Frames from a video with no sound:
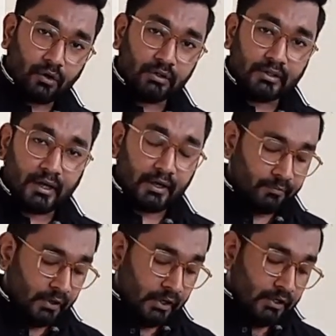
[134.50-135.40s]
all the
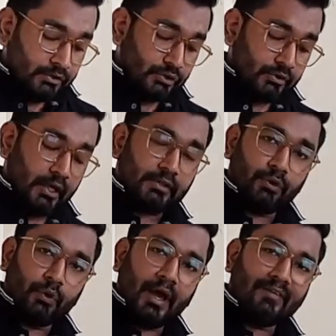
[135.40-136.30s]
time so that
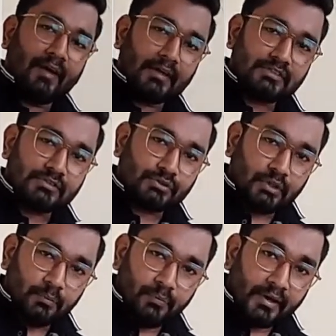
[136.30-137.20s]
you have access to the
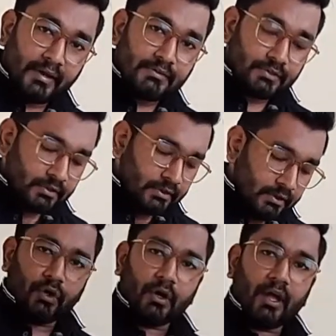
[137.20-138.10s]
breech.
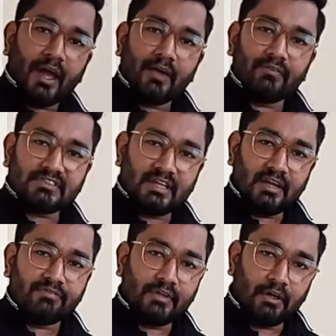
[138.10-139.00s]
You're gonna have the
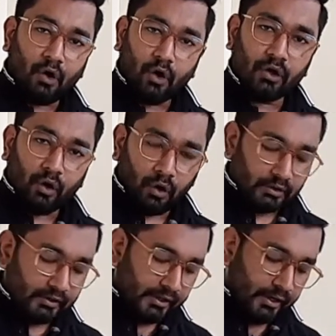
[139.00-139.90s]
safety on all
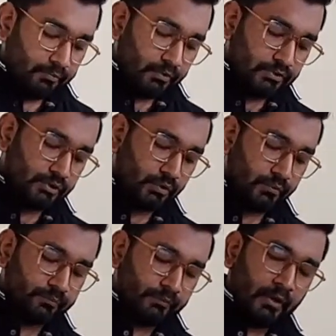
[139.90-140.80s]
the time.
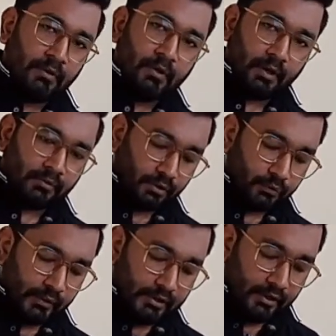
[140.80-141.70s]
So I'm gonna
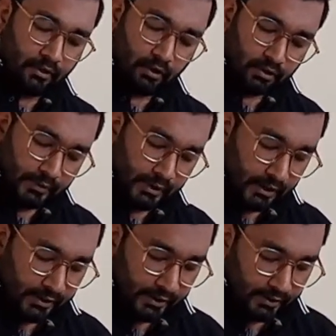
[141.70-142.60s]
quickly cock my
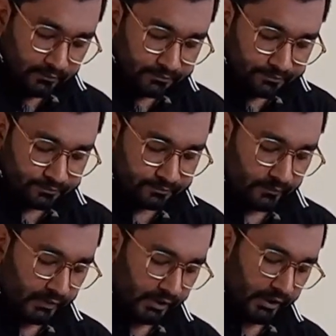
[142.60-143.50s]
gun here,
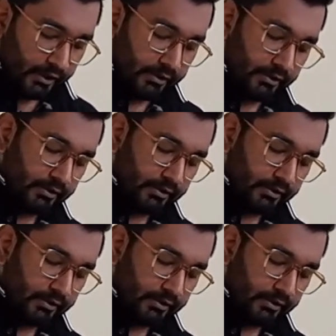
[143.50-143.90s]
and